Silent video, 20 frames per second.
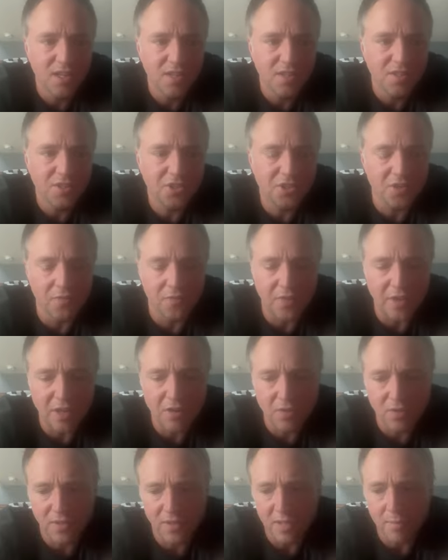
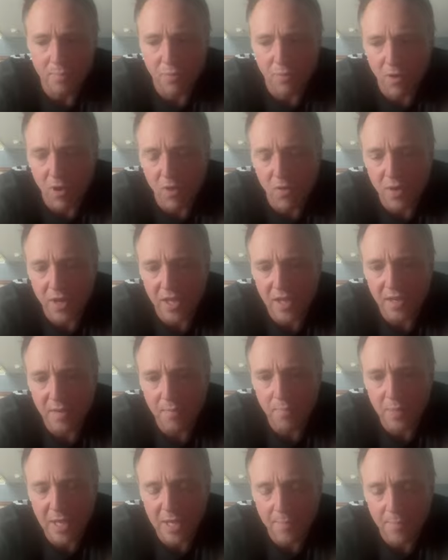severely
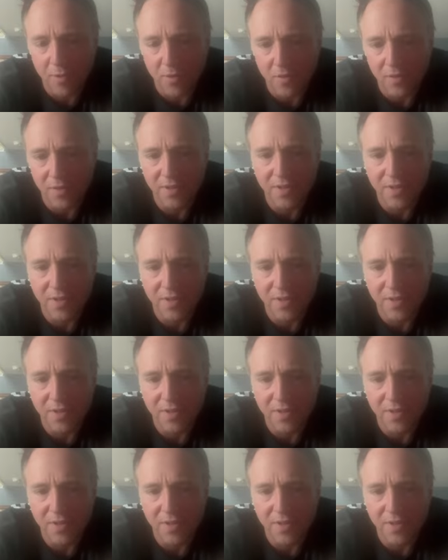broken people.